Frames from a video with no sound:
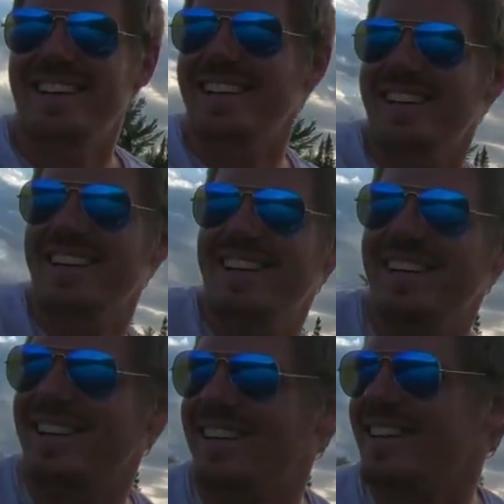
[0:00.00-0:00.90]

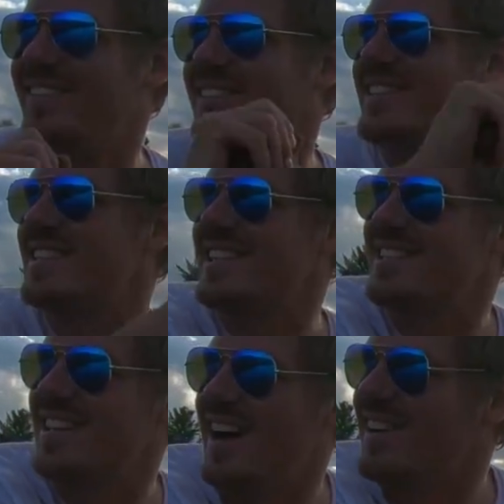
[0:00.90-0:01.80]
Oh, then we'll just get
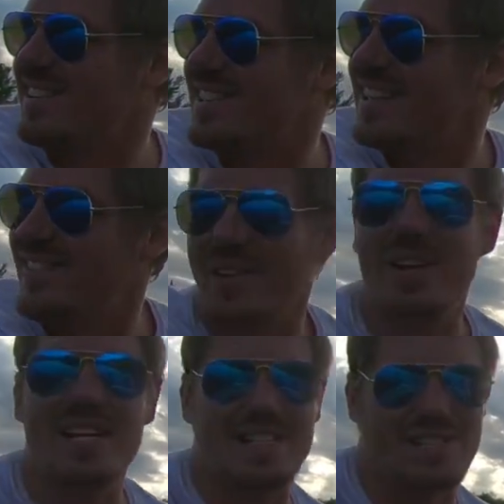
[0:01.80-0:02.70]
skunked. Well,
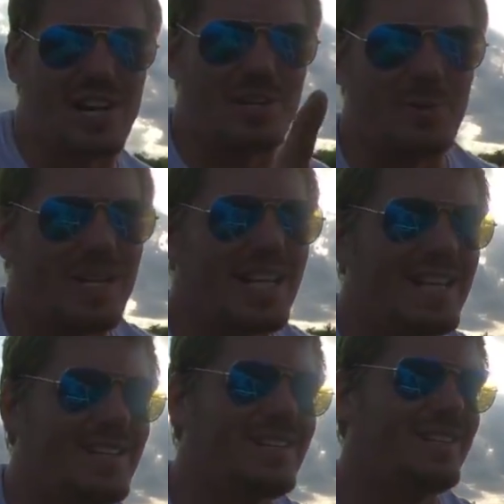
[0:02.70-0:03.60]
we didn't get skunked. We got that
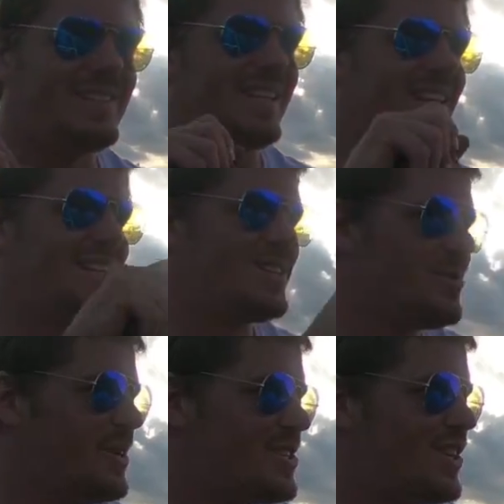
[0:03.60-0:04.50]
little
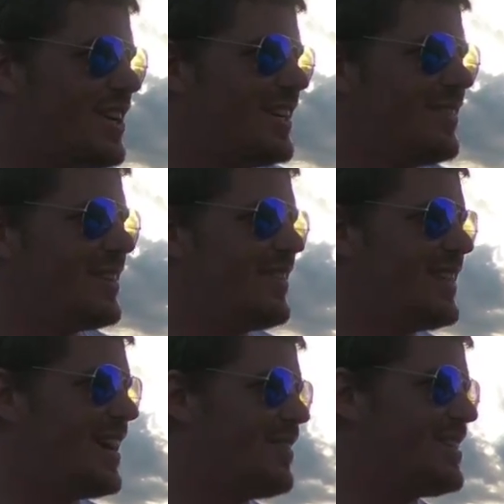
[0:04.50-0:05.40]
2-incher,
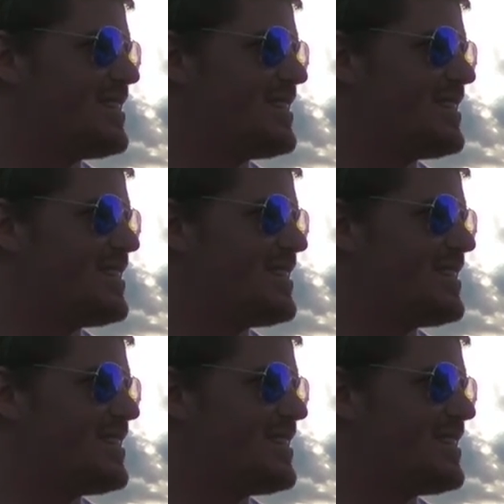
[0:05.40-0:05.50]
whatever that